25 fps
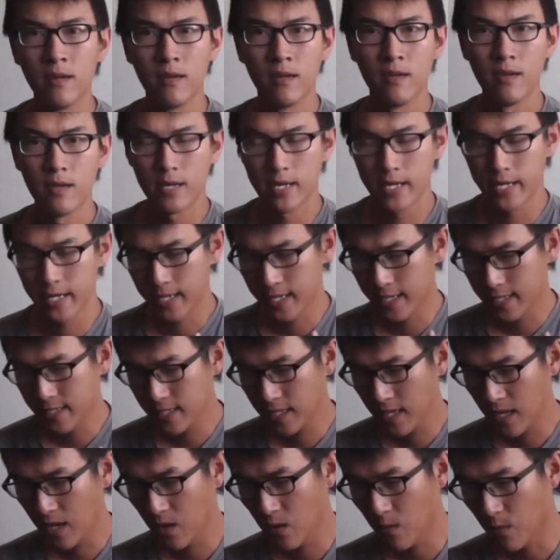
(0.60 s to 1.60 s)
Alright guys,
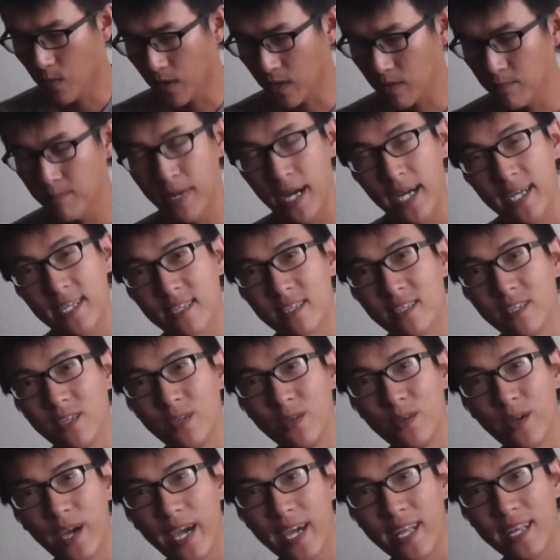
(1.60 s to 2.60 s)
welcome back
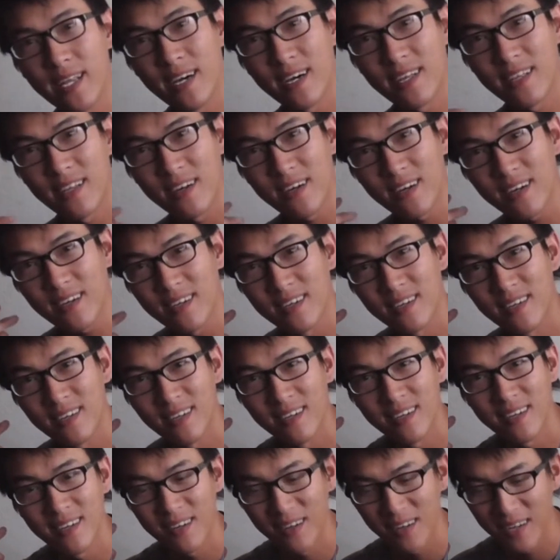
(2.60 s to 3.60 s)
to another
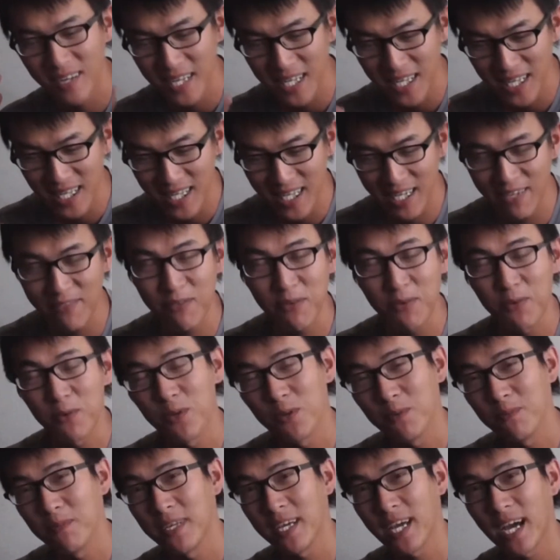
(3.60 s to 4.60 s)
living
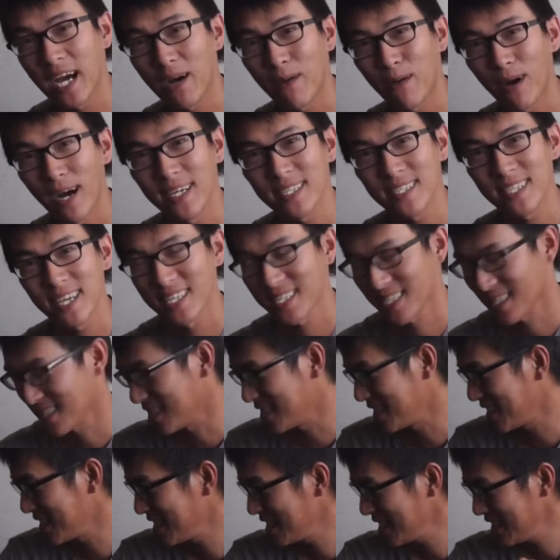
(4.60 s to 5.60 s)
room DIY
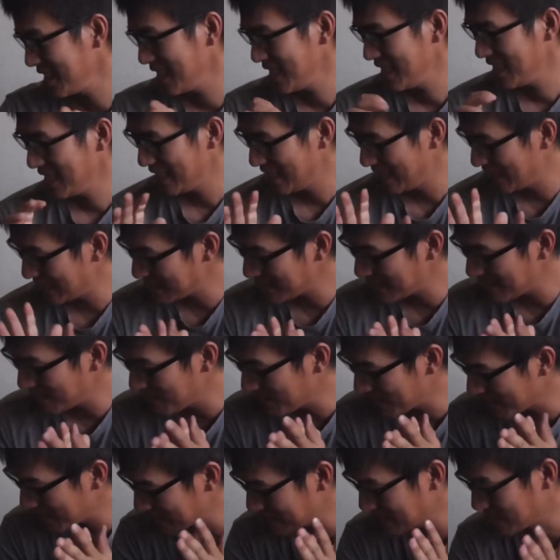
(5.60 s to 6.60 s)
session. Yes, if
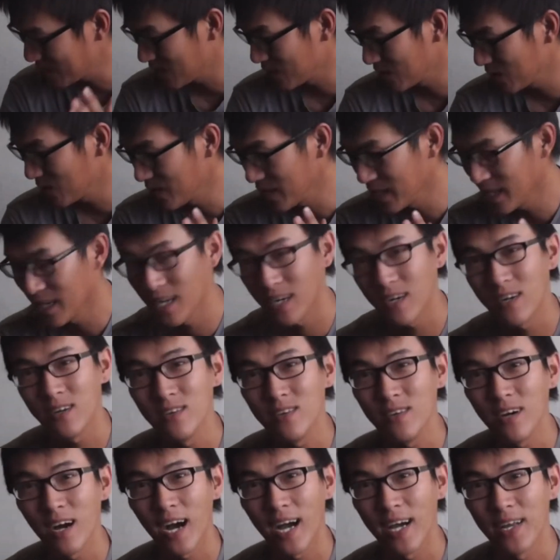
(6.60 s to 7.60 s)
you guys don't already
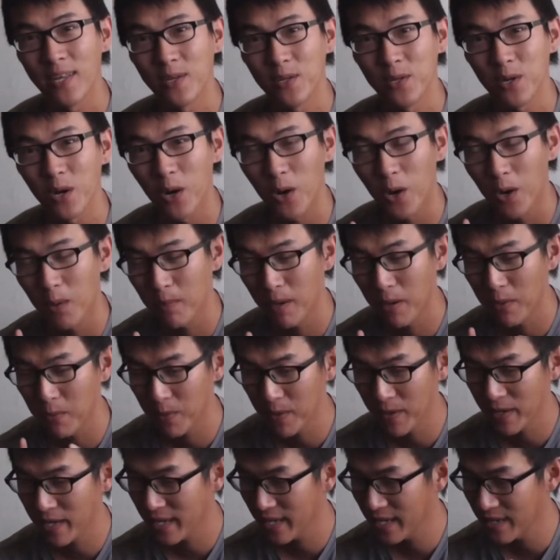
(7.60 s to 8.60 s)
know, I do all my
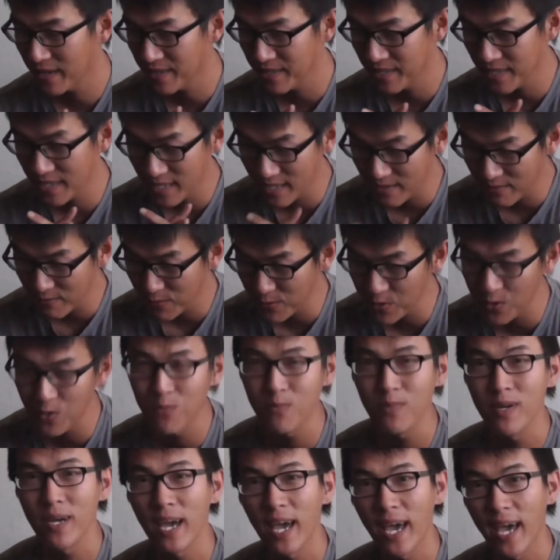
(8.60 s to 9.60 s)
work here in the living
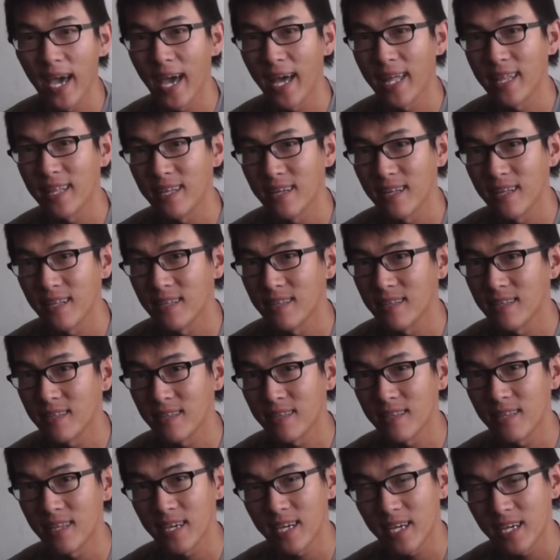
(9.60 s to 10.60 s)
room and
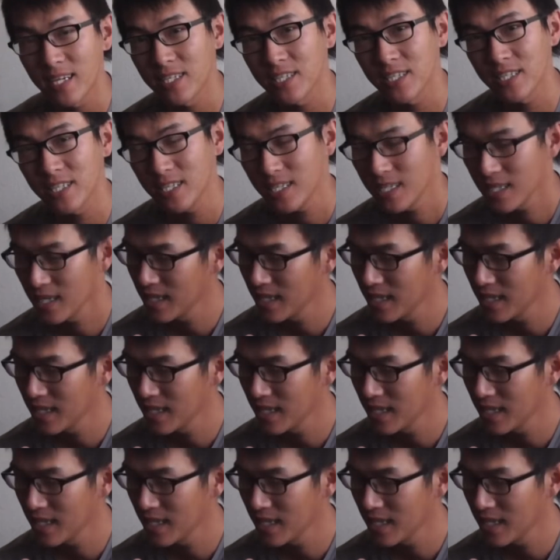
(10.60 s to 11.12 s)
the kitchen.